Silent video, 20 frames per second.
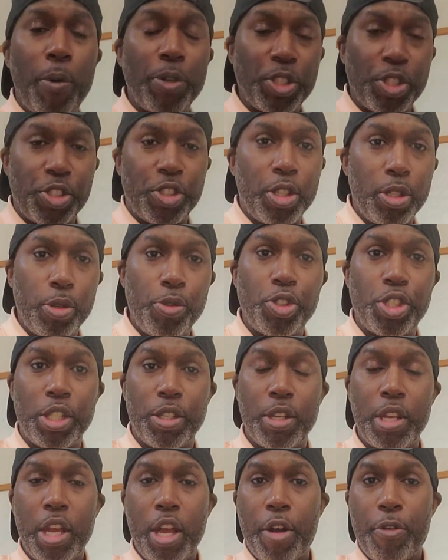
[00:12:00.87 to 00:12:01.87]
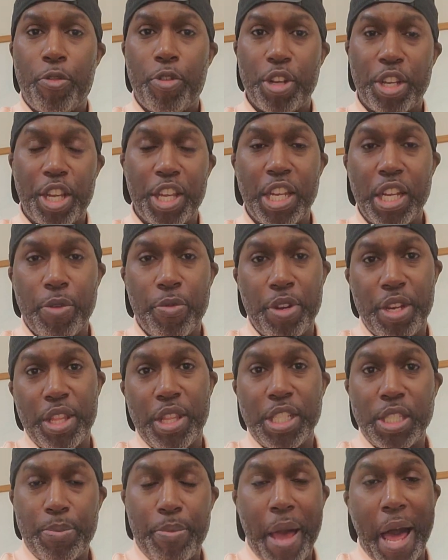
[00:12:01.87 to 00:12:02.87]
was your solution for getting rid of
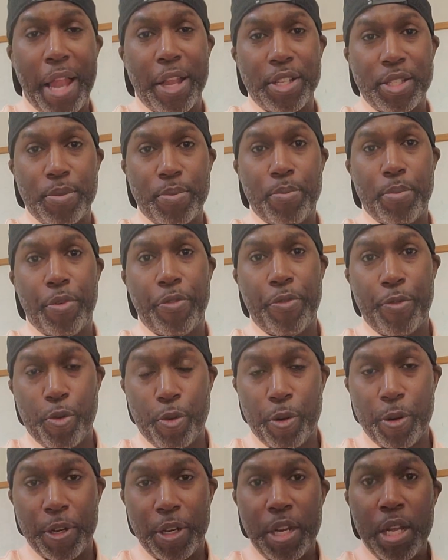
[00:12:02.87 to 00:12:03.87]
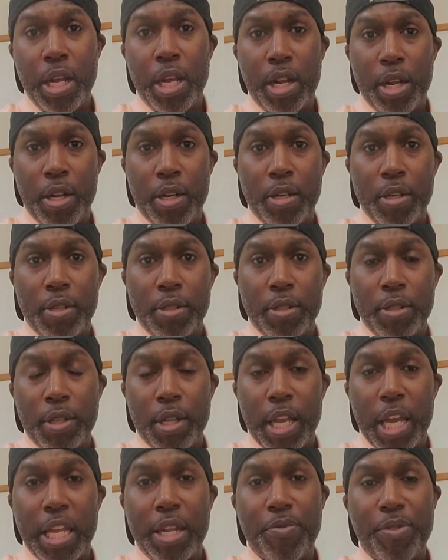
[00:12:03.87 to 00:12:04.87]
these pallets before?
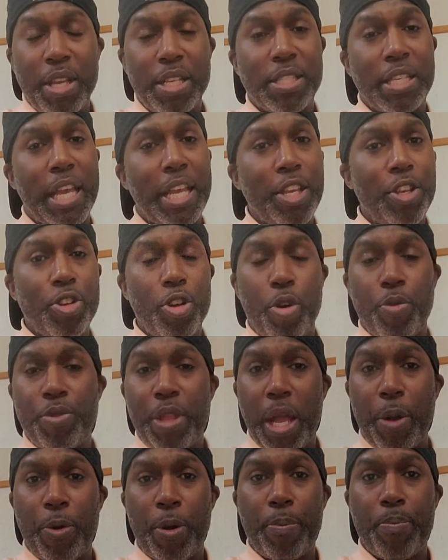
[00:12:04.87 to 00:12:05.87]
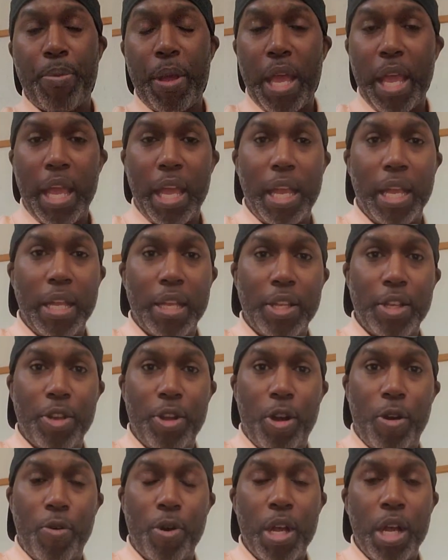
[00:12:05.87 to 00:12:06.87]
And if they say, they were paying,
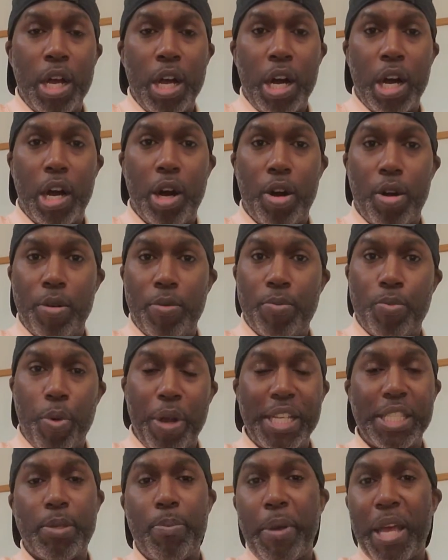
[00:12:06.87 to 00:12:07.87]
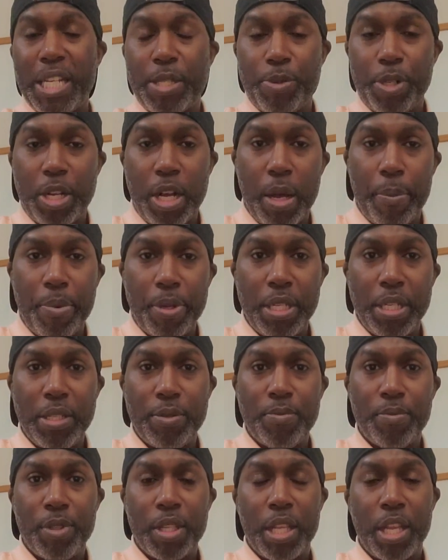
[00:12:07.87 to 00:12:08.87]
a waste management
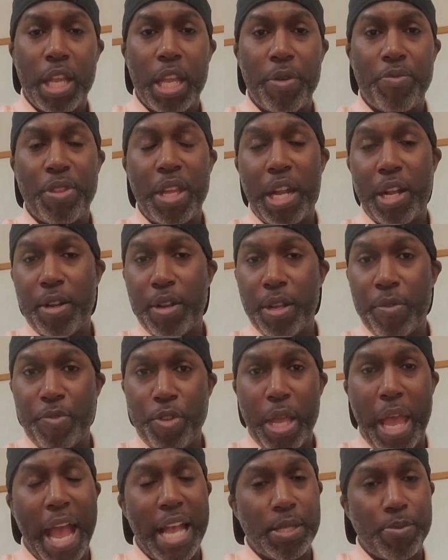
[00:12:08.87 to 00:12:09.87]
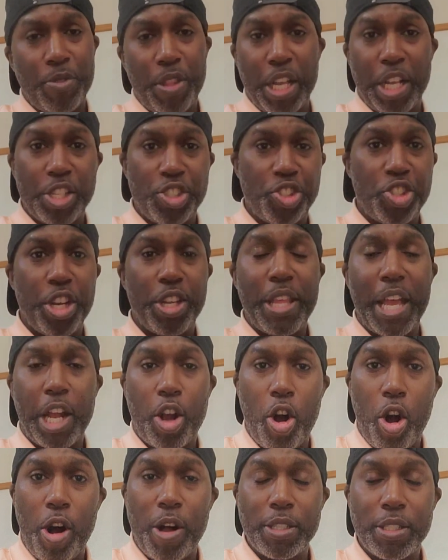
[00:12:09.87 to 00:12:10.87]
company, if you ask them if they can share that
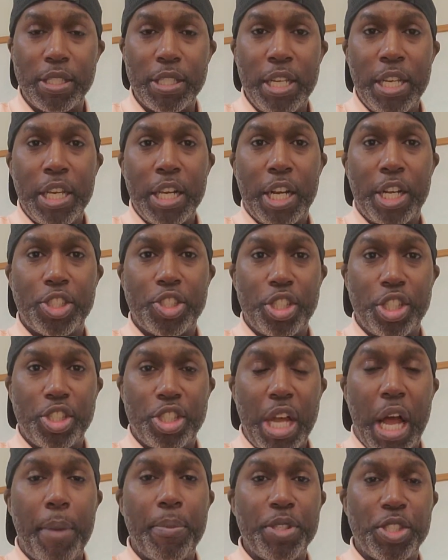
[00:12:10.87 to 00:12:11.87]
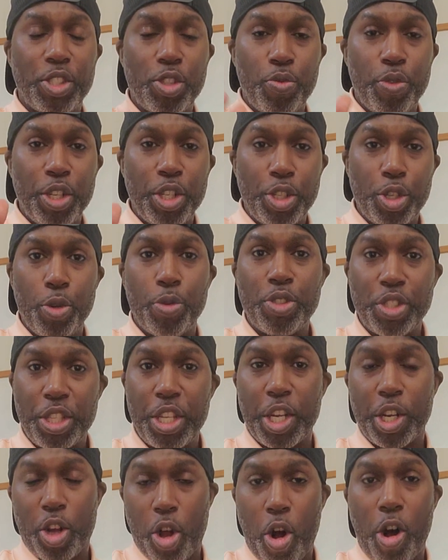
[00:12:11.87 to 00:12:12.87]
cost, because your job is to reduce
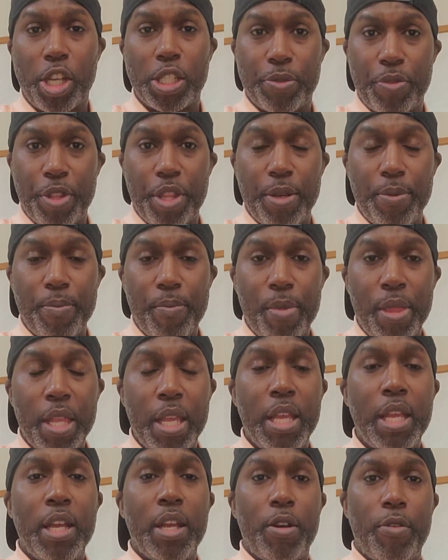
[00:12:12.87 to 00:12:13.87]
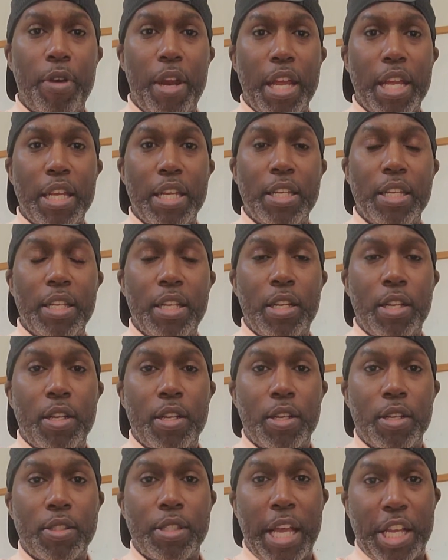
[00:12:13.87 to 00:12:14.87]
their cost for them, right?
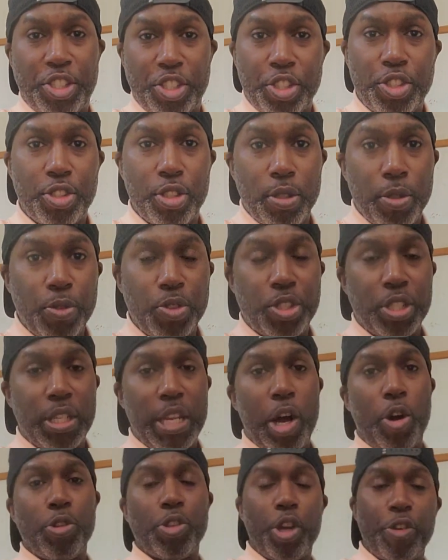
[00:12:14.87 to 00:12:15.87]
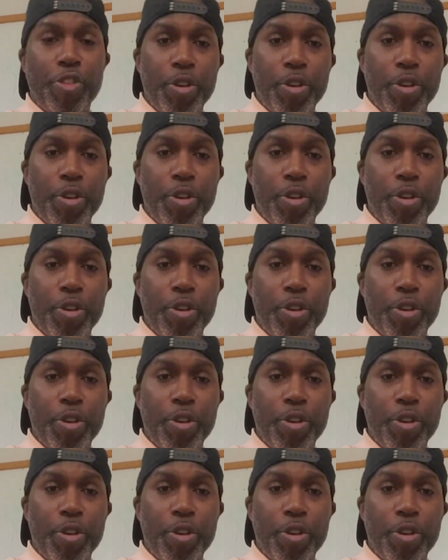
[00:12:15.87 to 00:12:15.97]
That's your solution. Not only are